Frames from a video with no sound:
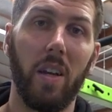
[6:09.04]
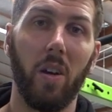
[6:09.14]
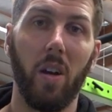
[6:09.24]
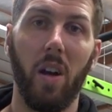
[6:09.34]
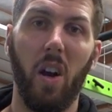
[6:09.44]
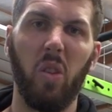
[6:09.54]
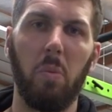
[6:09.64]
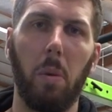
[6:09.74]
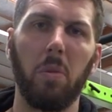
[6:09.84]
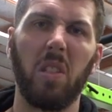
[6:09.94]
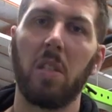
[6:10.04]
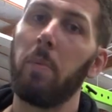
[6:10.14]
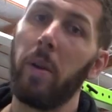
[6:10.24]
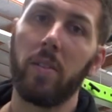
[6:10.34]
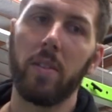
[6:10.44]
hear other people's
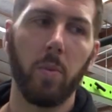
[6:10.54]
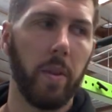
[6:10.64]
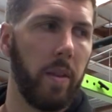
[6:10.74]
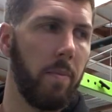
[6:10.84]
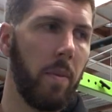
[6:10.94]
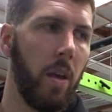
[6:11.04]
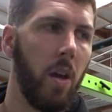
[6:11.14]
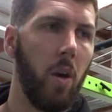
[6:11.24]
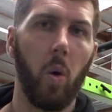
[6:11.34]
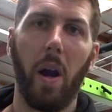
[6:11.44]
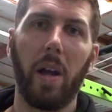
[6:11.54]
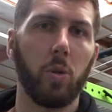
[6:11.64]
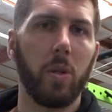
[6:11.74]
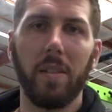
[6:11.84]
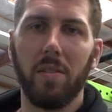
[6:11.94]
experiences with it, or
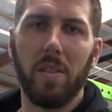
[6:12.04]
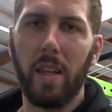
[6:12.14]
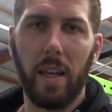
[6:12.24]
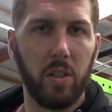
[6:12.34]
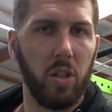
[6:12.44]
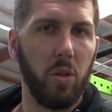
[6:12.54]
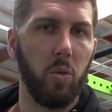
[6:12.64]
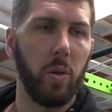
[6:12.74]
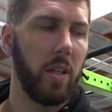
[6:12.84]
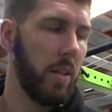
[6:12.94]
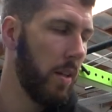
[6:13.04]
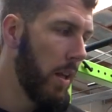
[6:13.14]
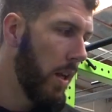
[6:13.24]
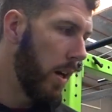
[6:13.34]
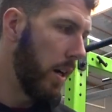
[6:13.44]
exercises they like to do with it.
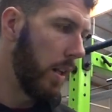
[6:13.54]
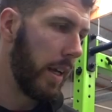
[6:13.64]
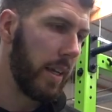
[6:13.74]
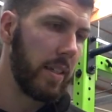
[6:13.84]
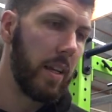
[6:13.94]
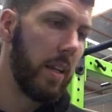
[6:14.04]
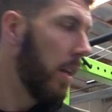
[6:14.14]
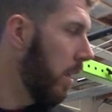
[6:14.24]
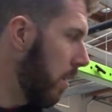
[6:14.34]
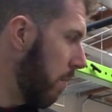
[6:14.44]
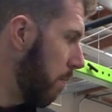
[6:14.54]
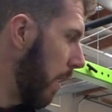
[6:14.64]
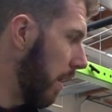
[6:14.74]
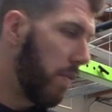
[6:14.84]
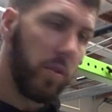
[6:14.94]
Like I said,
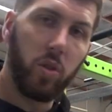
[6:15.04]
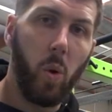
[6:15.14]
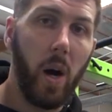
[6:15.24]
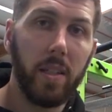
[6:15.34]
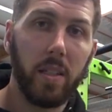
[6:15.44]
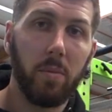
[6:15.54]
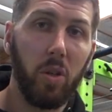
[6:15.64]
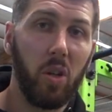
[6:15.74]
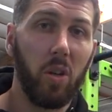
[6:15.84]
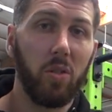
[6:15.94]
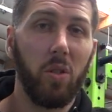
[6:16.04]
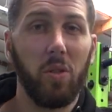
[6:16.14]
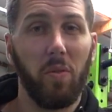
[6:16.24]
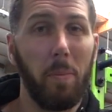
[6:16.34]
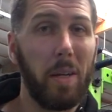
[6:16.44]
mainly for squats, but you can also use
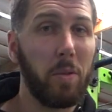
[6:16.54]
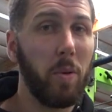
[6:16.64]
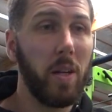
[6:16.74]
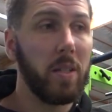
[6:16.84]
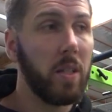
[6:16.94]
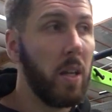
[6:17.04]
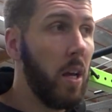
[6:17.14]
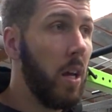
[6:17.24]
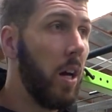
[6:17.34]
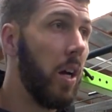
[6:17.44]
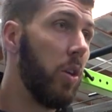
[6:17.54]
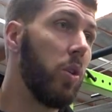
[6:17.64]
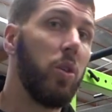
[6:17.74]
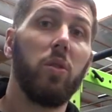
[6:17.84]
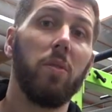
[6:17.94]
it for bench press. You
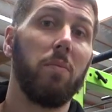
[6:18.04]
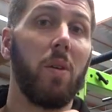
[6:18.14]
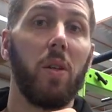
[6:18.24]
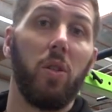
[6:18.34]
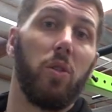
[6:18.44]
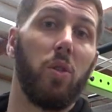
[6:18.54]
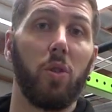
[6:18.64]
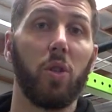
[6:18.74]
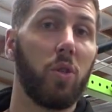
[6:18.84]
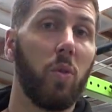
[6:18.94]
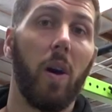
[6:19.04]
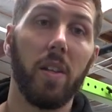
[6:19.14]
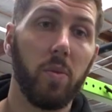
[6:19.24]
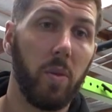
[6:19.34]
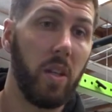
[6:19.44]
can do some Zercher
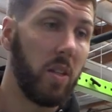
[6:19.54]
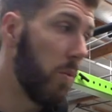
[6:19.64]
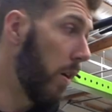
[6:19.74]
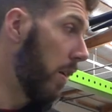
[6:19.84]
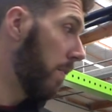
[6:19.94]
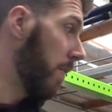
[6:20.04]
squats with it as well.